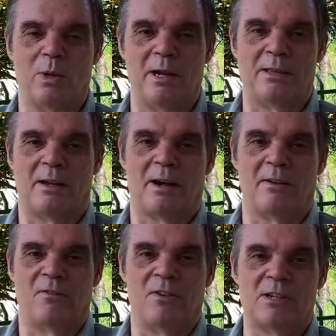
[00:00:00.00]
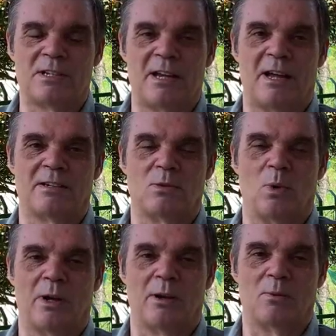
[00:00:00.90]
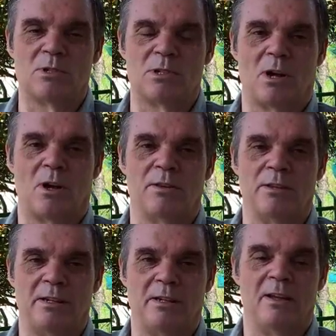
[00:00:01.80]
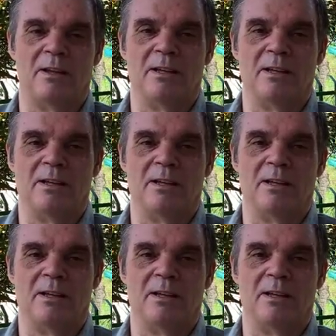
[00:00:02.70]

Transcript: weight that I first started when I was on the